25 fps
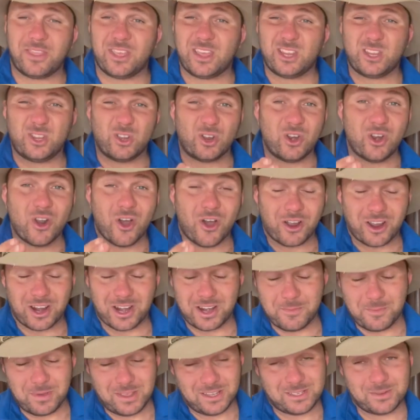that you're not going
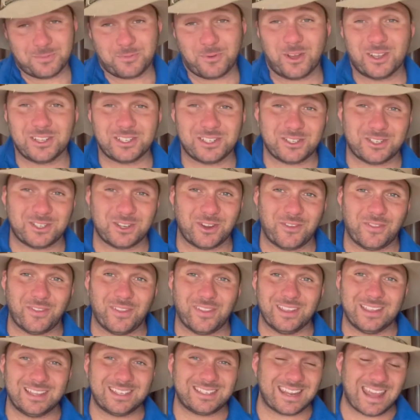to be surprised to see on the
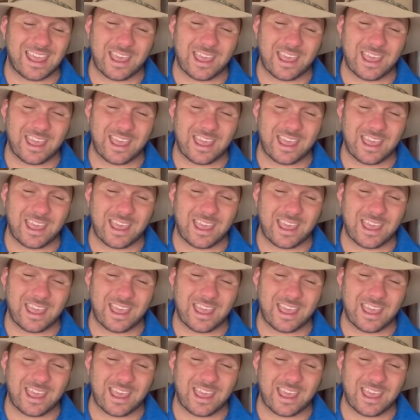list.